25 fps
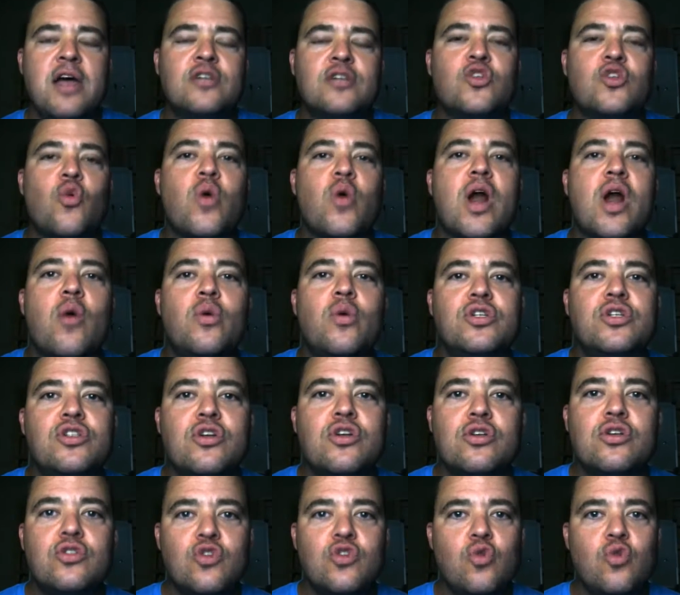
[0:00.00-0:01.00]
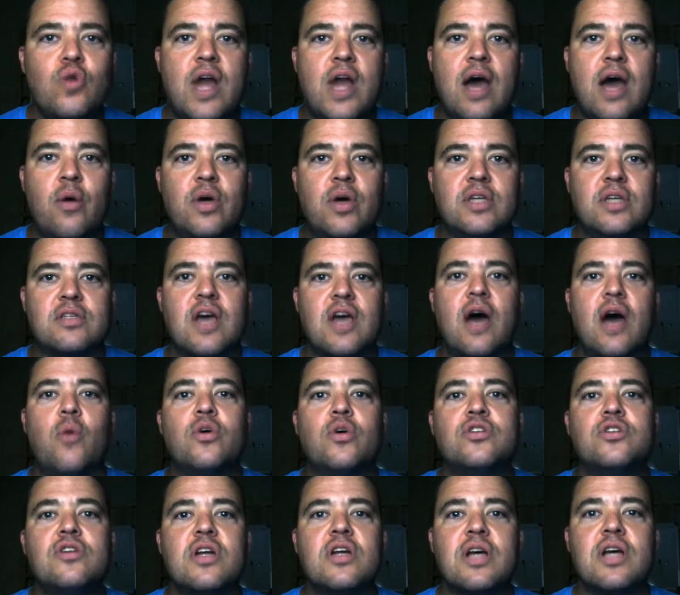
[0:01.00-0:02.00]
So what I want you to do now is I
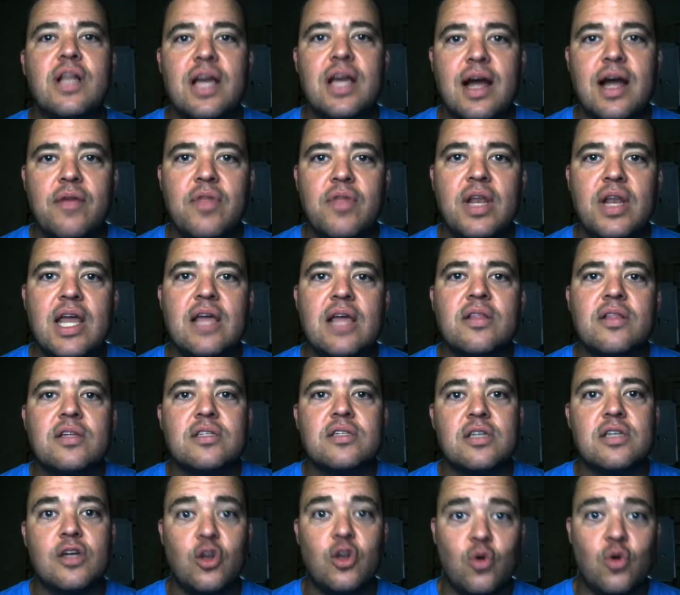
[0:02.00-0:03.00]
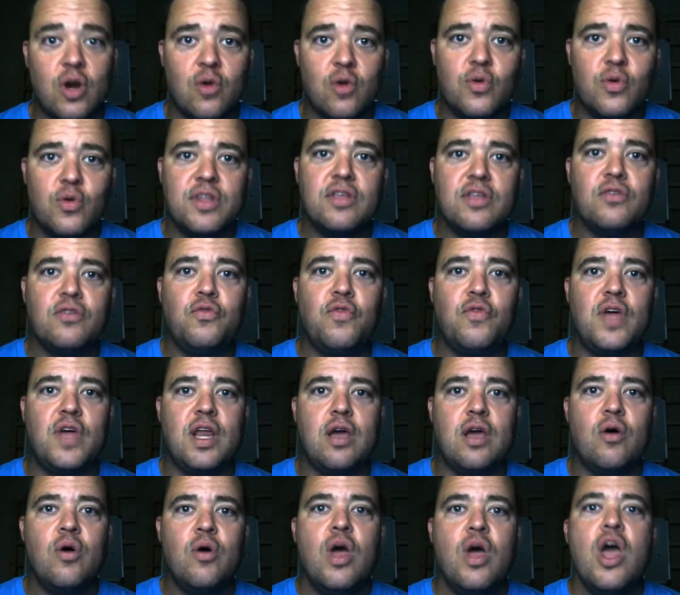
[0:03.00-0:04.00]
want you to click on the link that's included with this
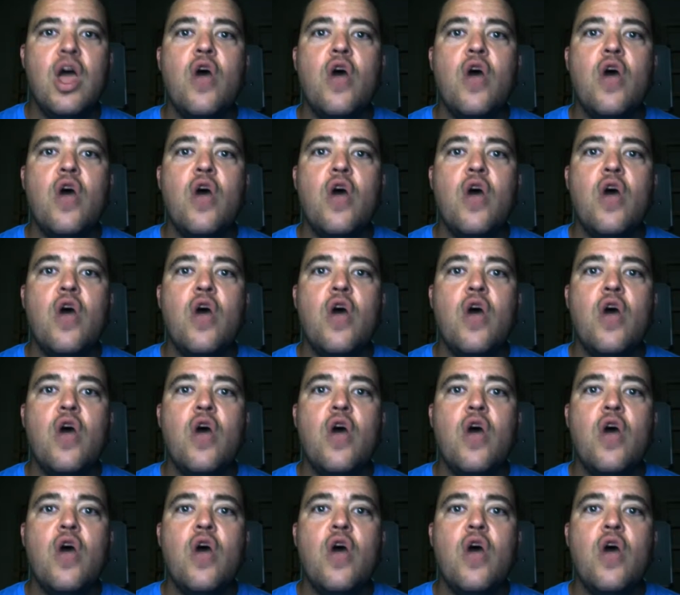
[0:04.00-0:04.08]
video